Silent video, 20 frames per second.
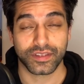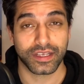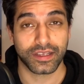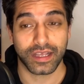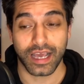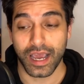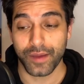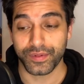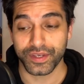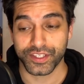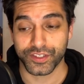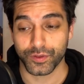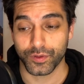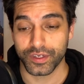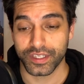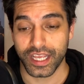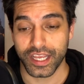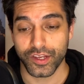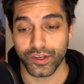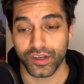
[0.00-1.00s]
happy
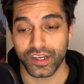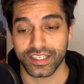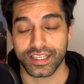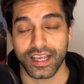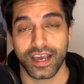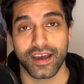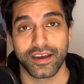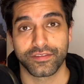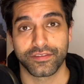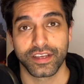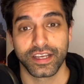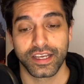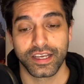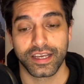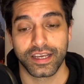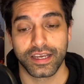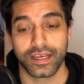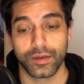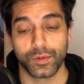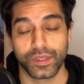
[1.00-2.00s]
story that you guys have
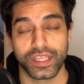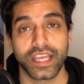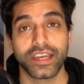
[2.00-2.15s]
with